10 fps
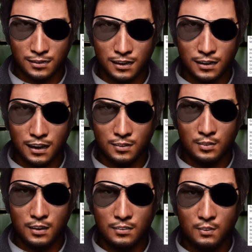I got a
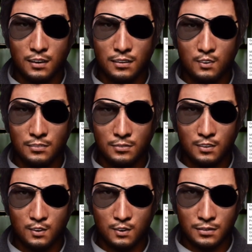GPU
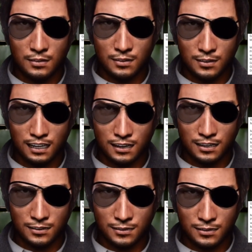liquid cooling
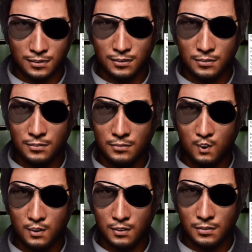system,
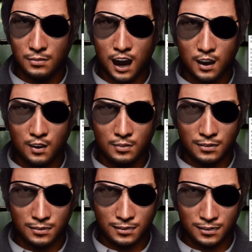dual
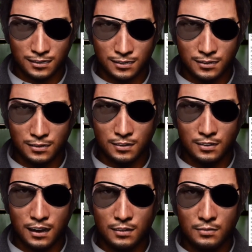card
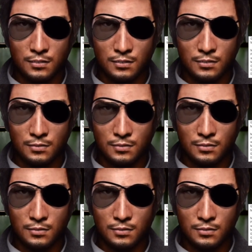EK.